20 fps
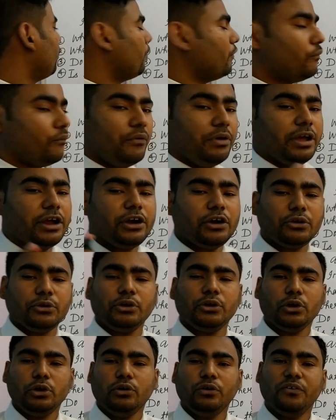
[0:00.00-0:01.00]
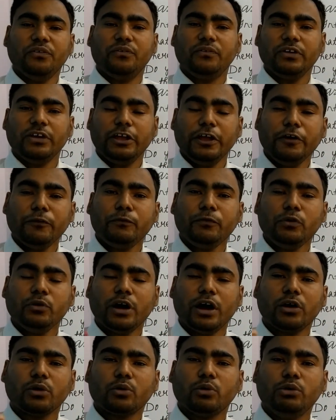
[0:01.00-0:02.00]
Where do you live? If you
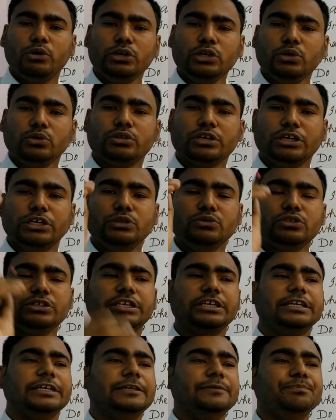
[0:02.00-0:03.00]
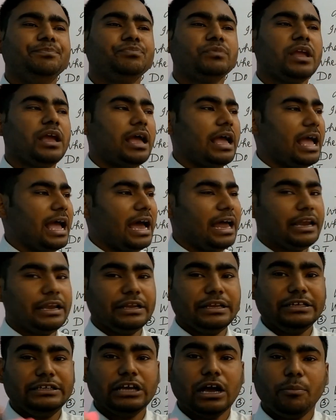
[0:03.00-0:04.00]
are going to the new city
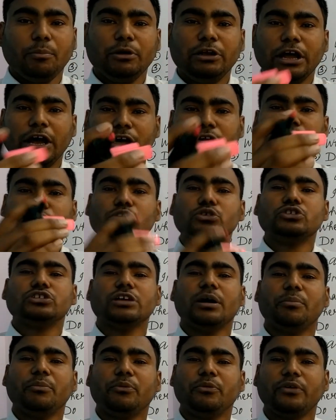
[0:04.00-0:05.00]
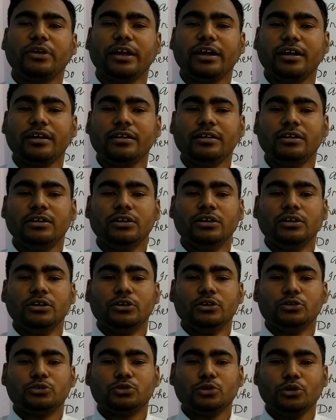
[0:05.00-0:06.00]
and you are belonging to somewhere,
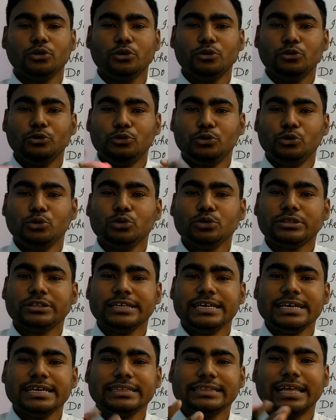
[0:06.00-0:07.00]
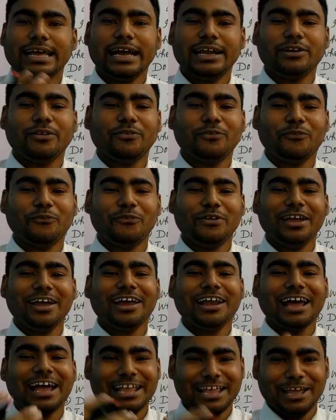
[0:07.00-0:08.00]
so you think that
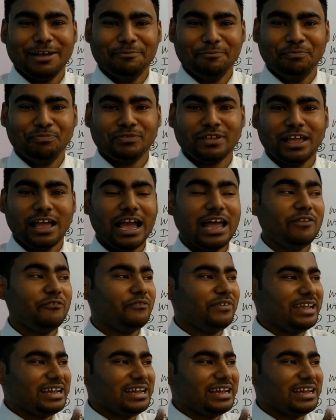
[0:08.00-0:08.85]
where I am and